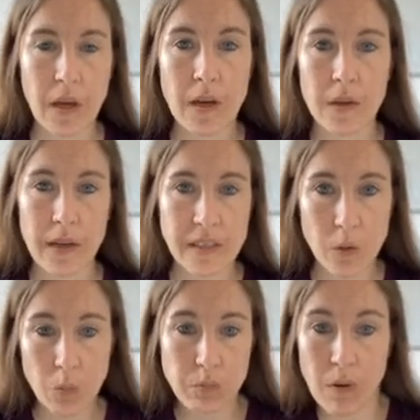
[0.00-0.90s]
Okay, so
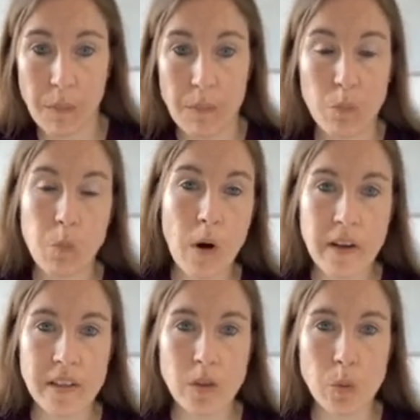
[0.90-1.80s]
I'm working
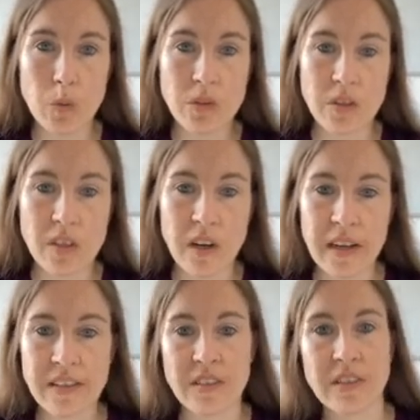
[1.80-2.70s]
towards a diet,
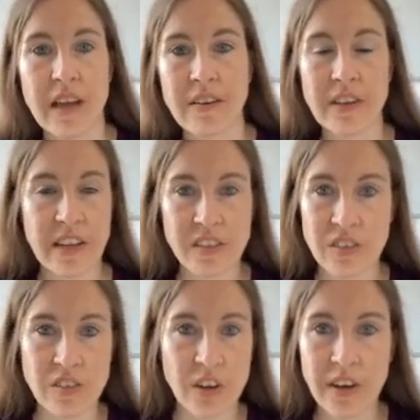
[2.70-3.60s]
and having
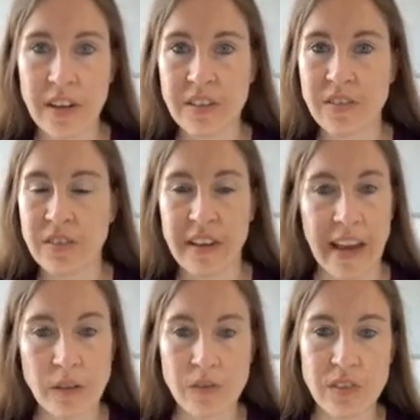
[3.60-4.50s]
exercise and
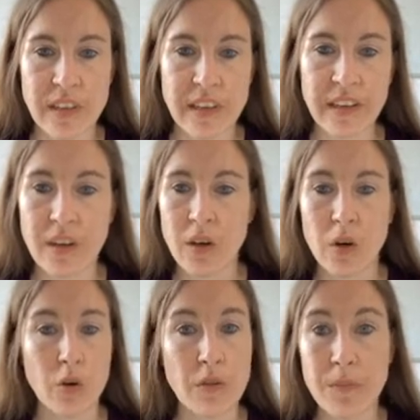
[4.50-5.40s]
counselling or
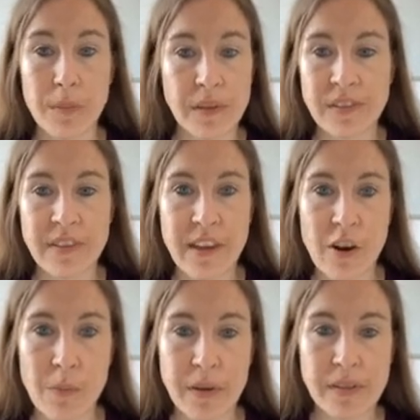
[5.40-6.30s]
implementing
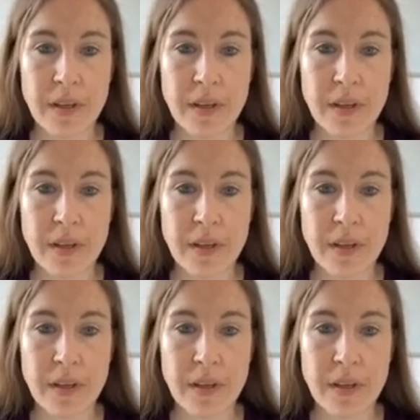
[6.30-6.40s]
therapies